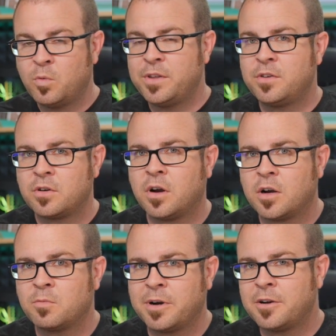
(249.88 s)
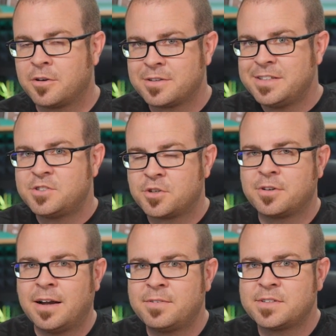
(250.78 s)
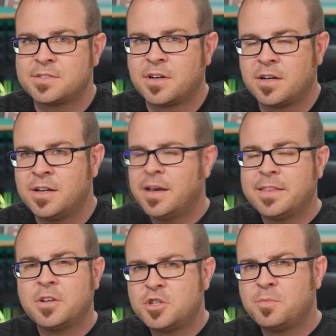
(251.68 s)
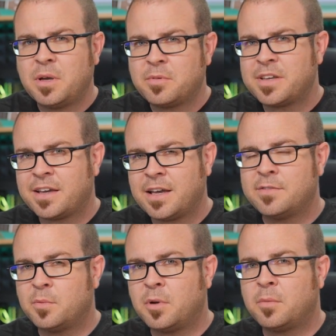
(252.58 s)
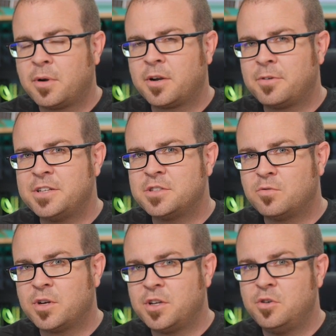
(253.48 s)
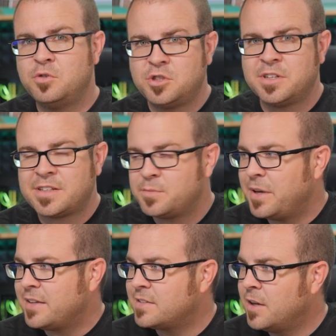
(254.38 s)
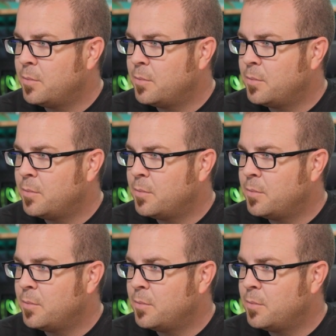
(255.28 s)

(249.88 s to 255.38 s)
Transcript: with your hardware or at least your graphics card, and then you should be able to get kind of a ballpark range of what you should expect.